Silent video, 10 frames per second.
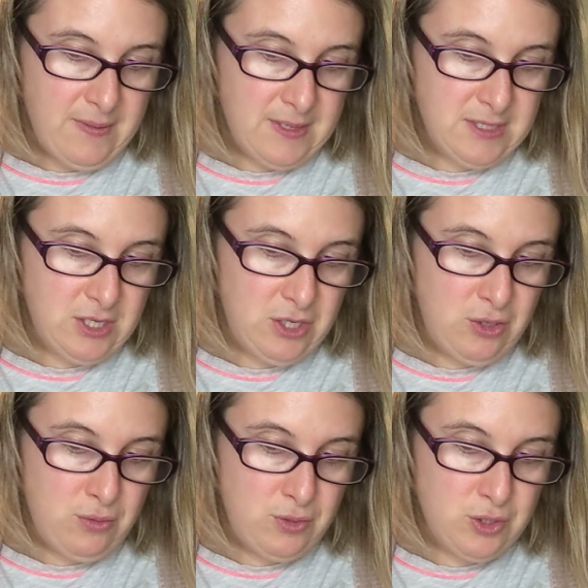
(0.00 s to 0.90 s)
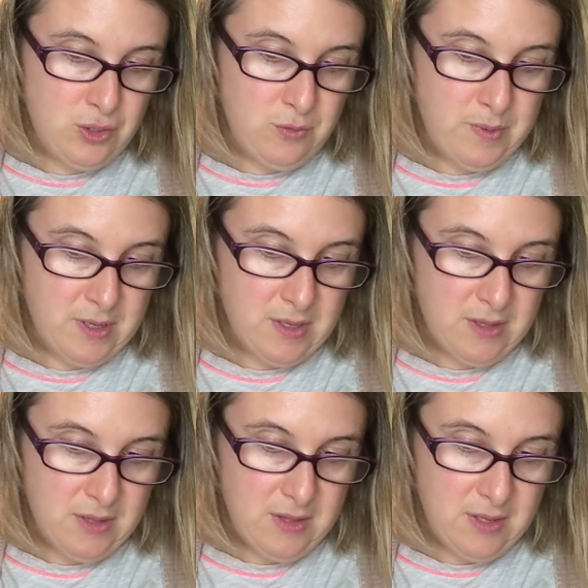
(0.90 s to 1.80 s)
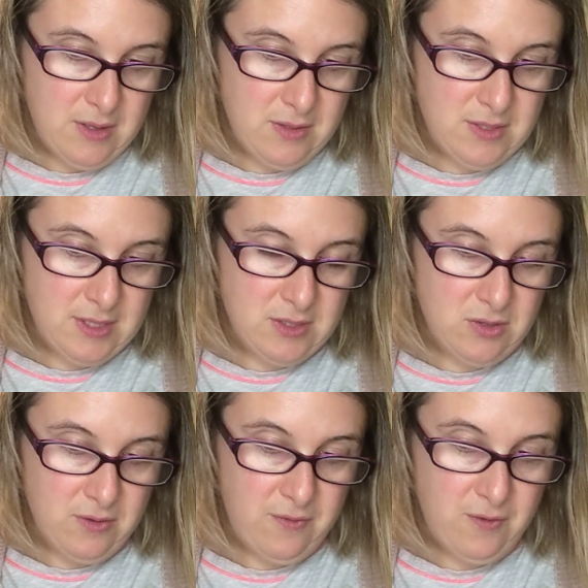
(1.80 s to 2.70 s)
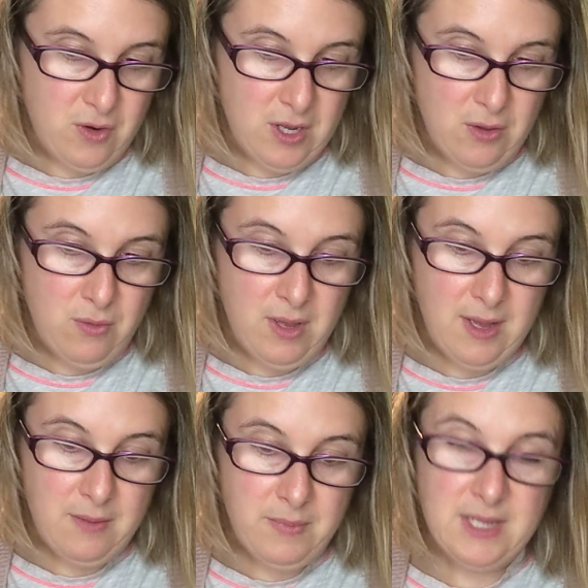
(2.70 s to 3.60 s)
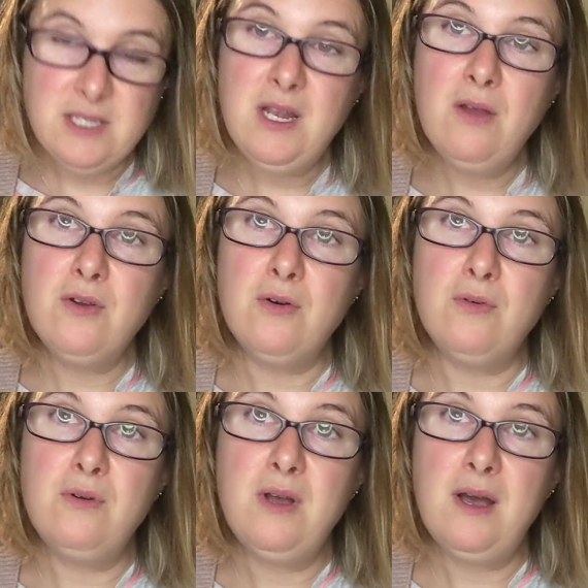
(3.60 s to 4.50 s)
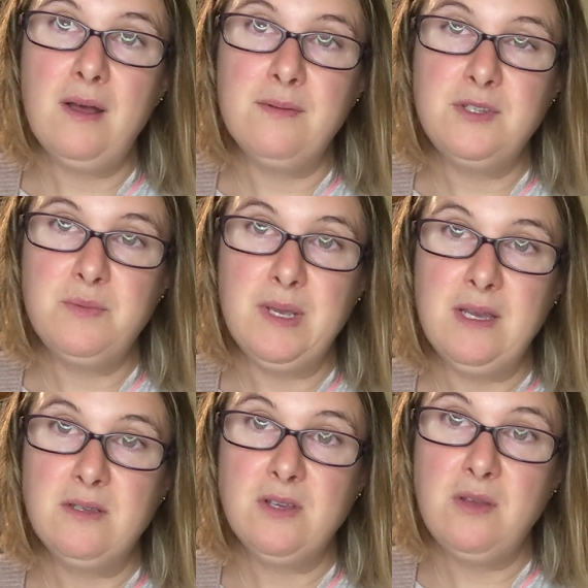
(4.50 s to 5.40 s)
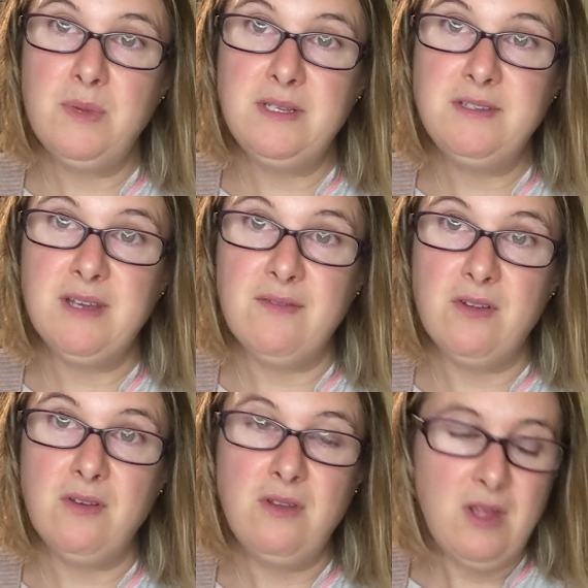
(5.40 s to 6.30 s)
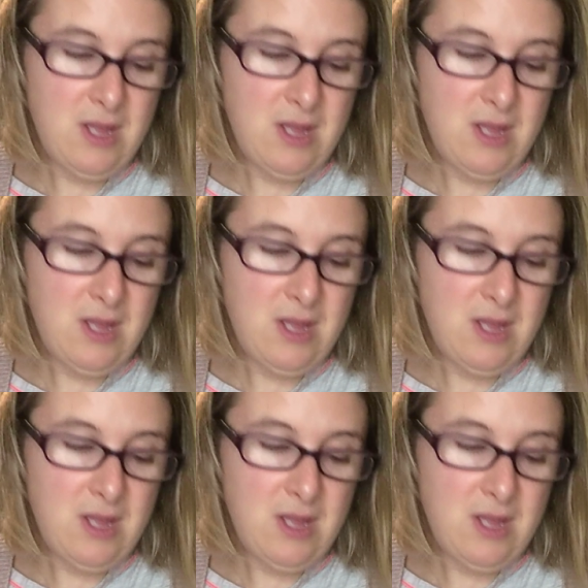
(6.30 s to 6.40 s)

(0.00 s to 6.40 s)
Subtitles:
there's a YouTuber that I follow that's local to me, because I'm in Devon,